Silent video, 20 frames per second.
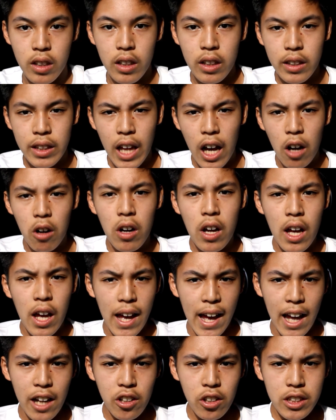Now,
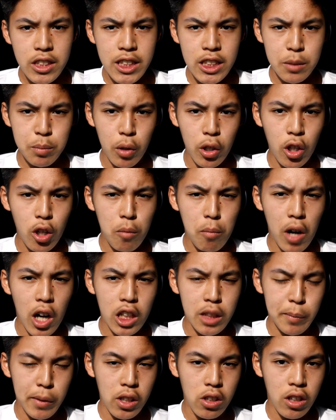Android 6.0
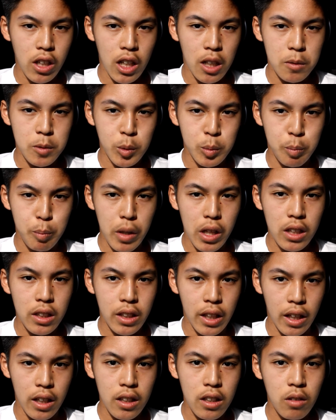Marshmallow comes
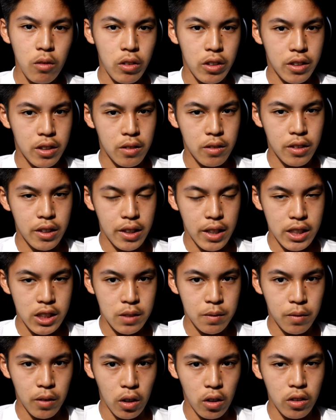built in with this
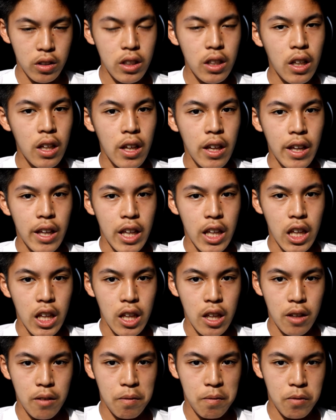phone
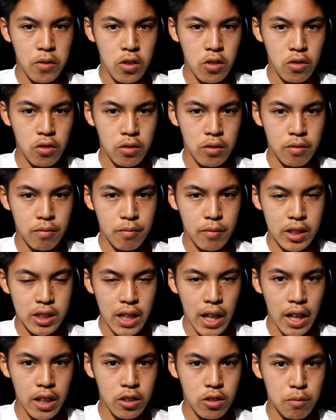if you
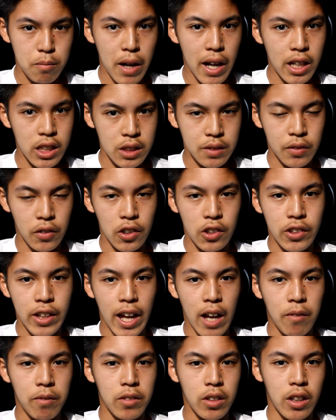decide to buy this phone
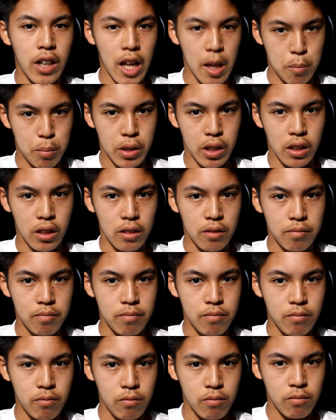after April,
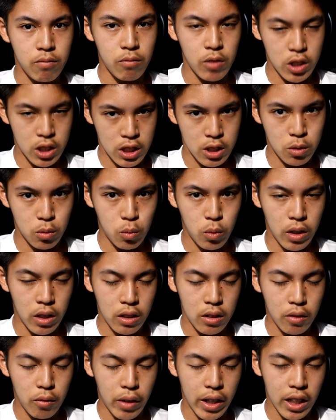which is
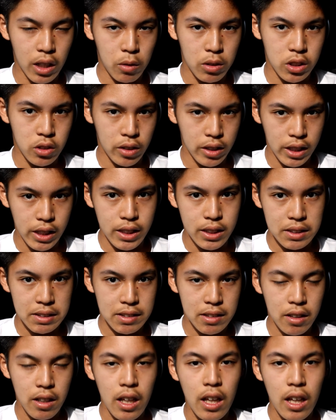when it was released.